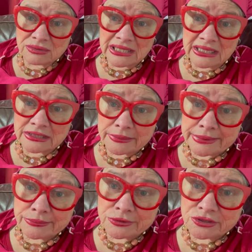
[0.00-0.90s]
We like to
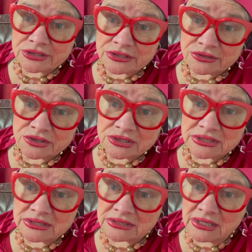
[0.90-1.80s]
be mushy
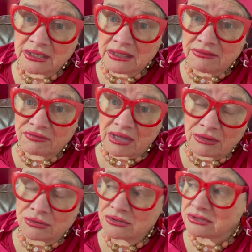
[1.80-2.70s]
gushy and
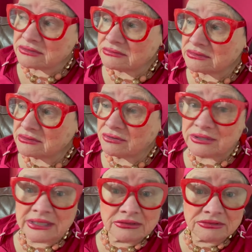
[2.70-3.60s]
flowers and
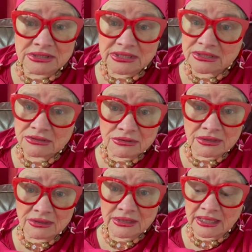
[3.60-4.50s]
going out to dinner and
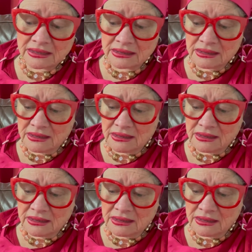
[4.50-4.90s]
all that.